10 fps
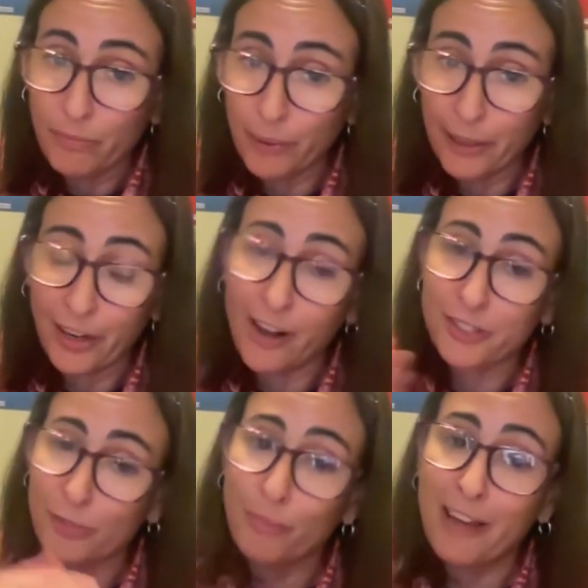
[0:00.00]
but it
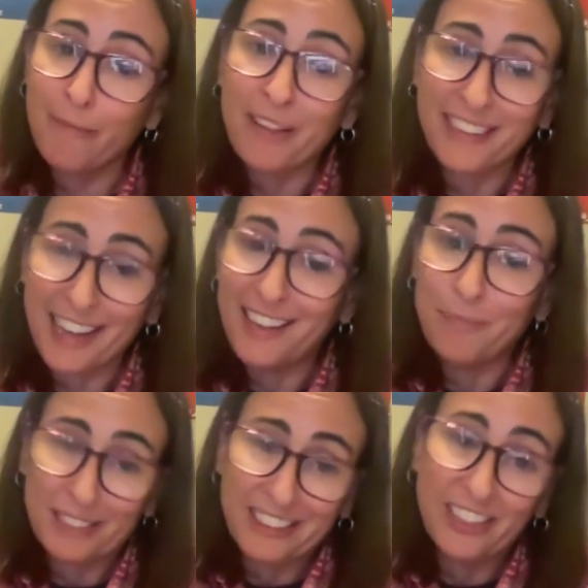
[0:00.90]
also may have meant that hip
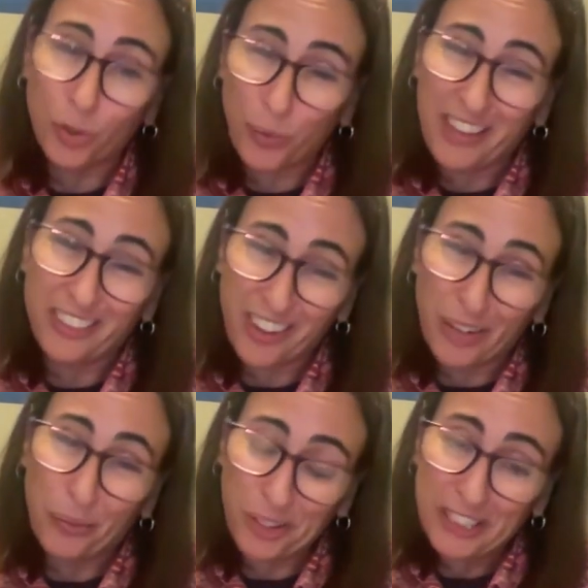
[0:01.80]
didn't heal the way they thought
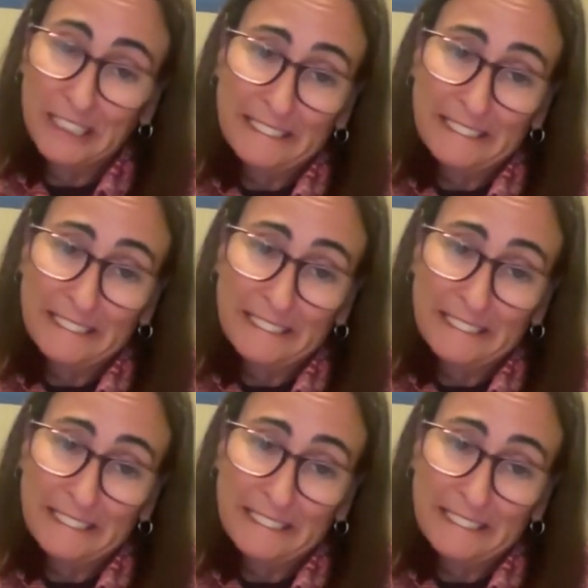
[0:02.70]
it would.